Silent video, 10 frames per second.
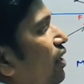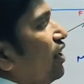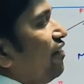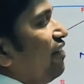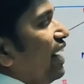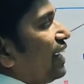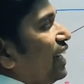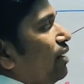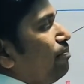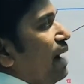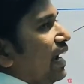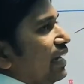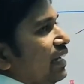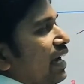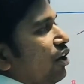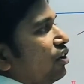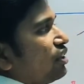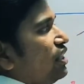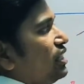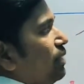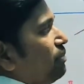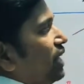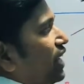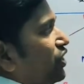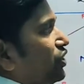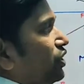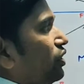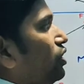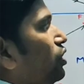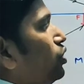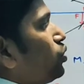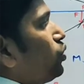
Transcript: reflected back along the same direction. So